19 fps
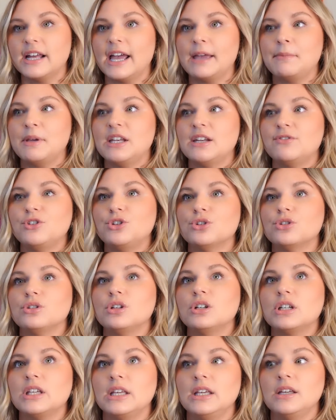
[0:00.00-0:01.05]
I mean, if you're
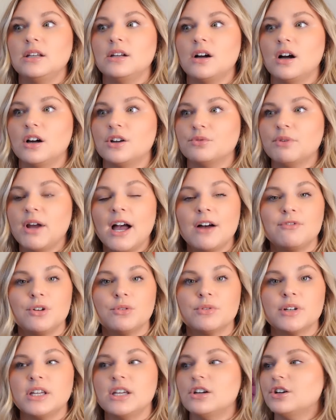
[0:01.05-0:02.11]
looking on
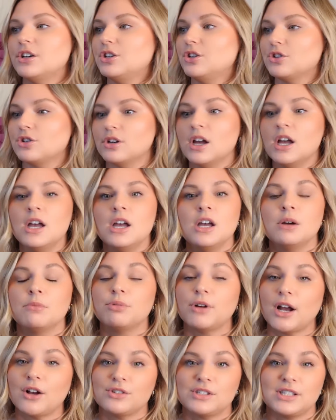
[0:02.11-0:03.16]
Ravelry or you're
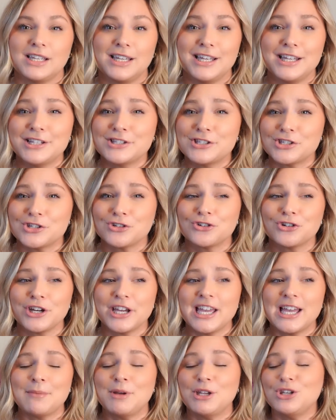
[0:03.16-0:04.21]
browsing
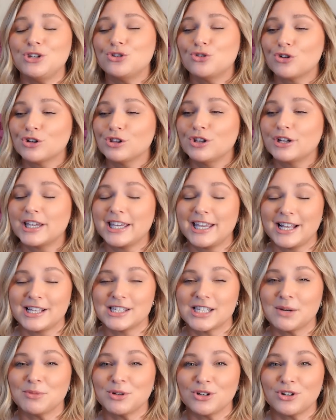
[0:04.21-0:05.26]
Instagram and you're looking at
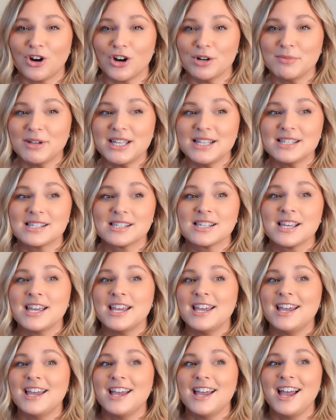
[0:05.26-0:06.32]
summer garments,
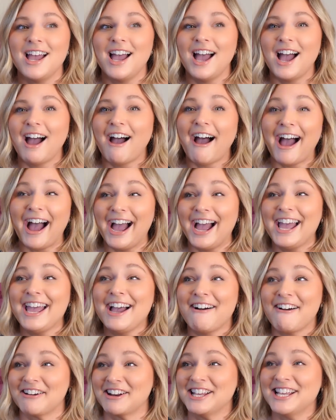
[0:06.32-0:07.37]
I
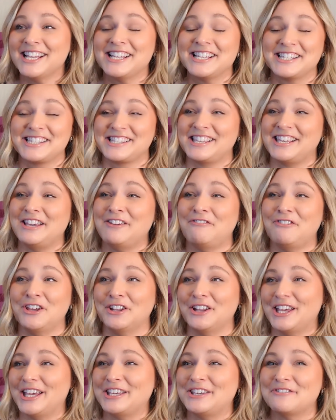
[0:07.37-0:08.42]
honestly feel
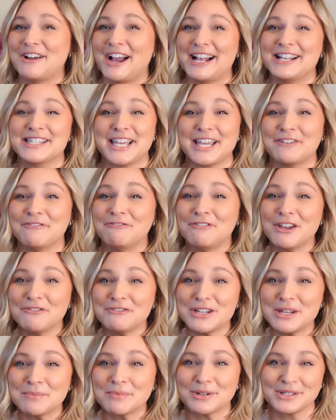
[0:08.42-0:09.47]
like you guys, like
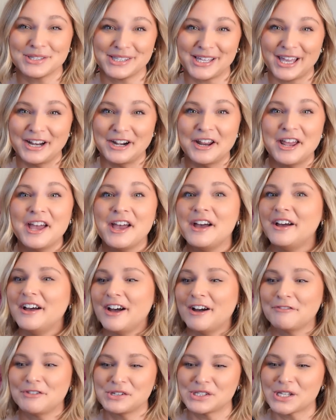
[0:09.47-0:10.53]
50%
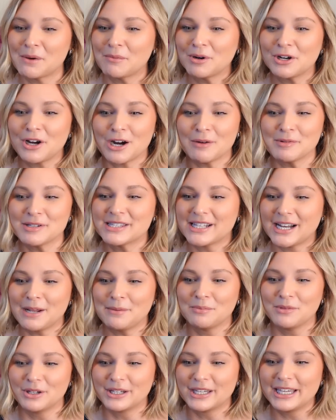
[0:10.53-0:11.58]
of the summer garments that
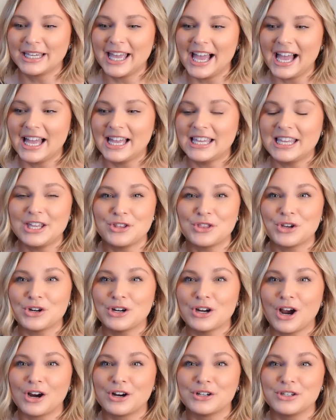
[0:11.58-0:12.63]
I'm looking at either
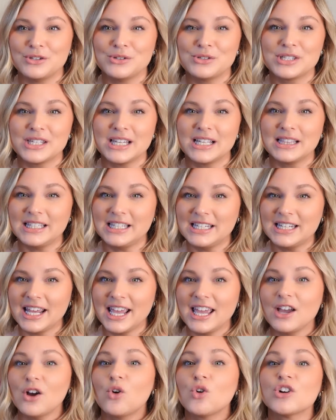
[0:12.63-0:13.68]
are using
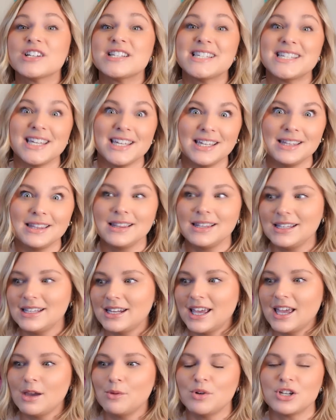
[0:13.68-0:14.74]
Line or tin
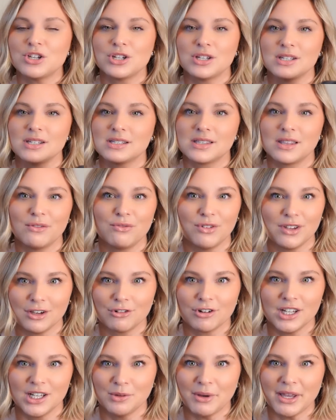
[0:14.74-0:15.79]
Line, which is the
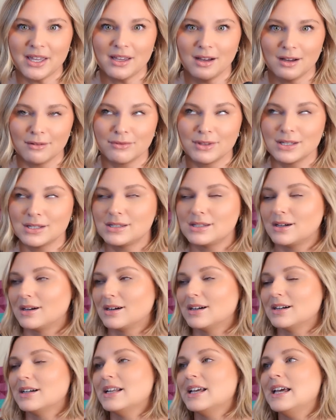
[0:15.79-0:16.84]
fingering weight of this
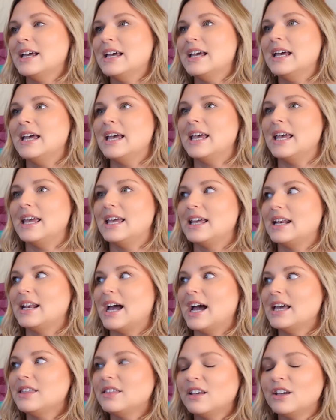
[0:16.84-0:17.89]
yarn. And
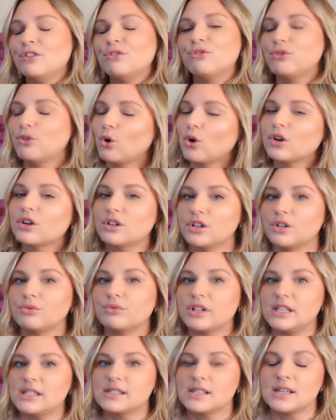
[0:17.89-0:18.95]
I think for good
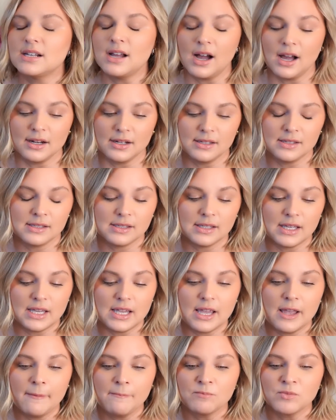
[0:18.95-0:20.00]
reason,
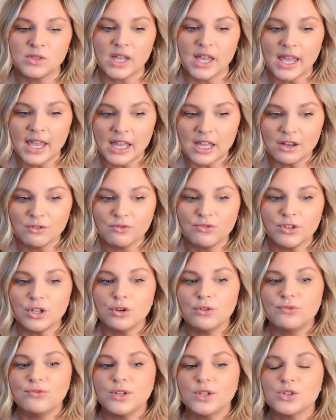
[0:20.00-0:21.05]
honestly. The hand
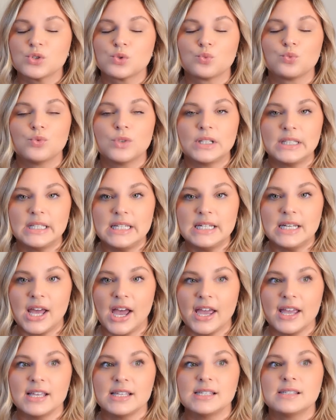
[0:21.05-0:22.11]
feel feels really
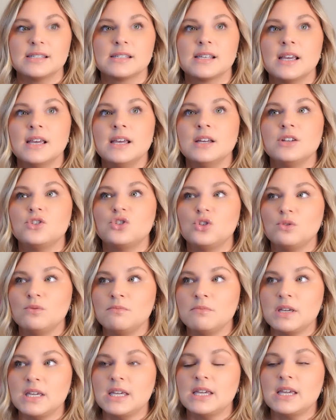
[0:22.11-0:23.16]
nice. To
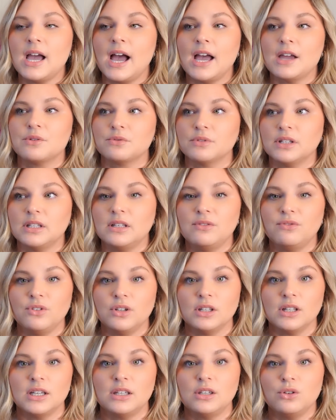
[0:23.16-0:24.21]
me, I really feel
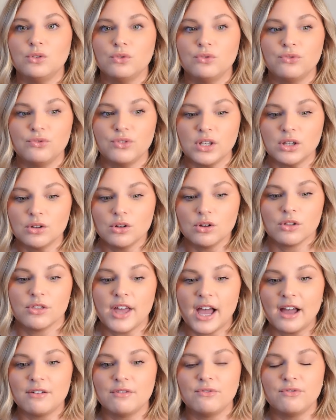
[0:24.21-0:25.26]
like you feel
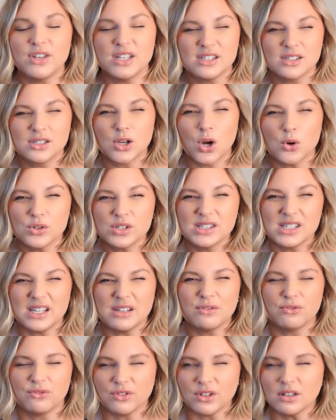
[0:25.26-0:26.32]
that viscosy
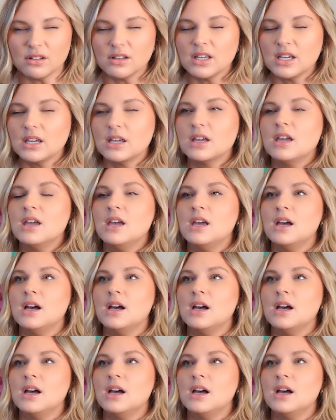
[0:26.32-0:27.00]
feeling.